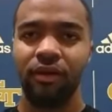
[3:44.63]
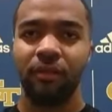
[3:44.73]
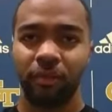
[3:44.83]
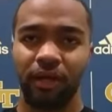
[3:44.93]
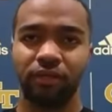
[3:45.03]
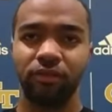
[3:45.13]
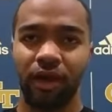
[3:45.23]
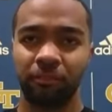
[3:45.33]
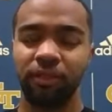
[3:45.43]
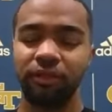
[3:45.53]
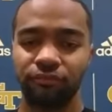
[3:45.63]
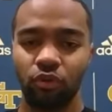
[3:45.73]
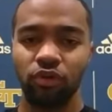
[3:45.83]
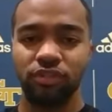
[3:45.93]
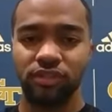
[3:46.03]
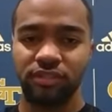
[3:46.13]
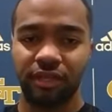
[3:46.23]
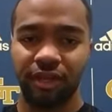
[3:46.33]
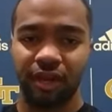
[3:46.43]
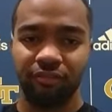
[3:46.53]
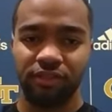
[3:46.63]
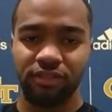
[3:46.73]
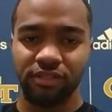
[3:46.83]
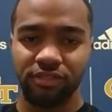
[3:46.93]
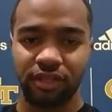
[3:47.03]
But I'm looking forward to the second half of the season.